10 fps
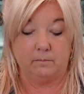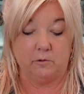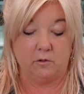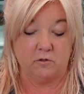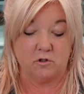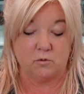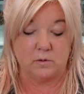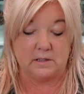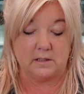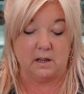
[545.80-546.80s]
So I've just
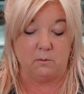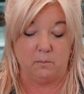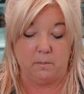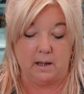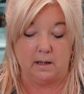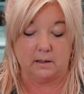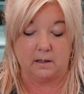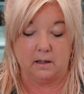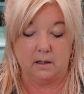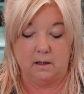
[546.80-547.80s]
twisted that one back,
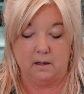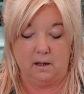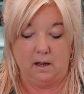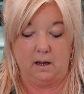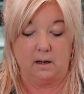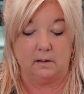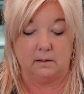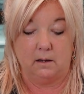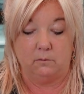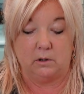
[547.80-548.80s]
and
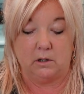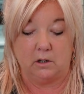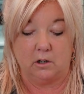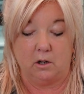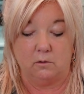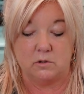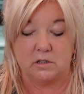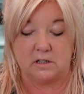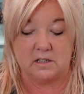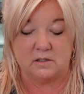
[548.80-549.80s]
then we're going to go
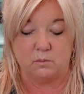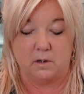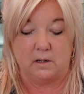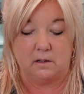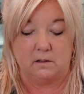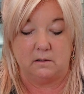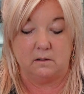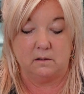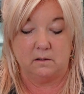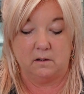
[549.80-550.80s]
to this one
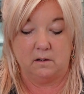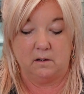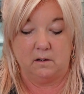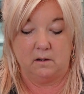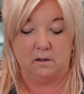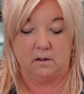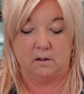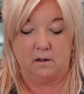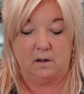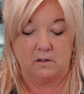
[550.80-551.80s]

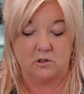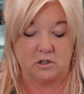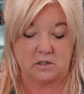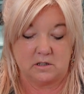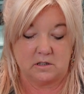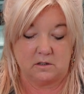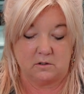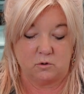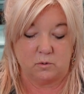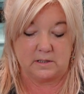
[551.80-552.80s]
and just
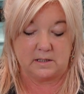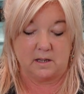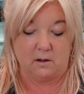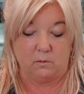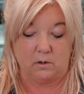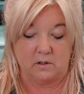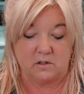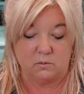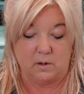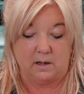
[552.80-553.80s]
twist that one
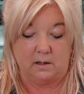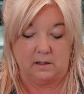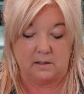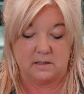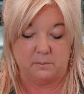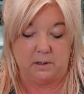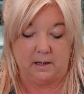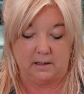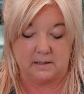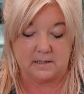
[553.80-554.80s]
as well into
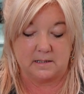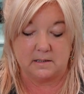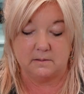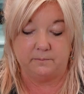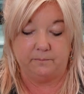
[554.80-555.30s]
place.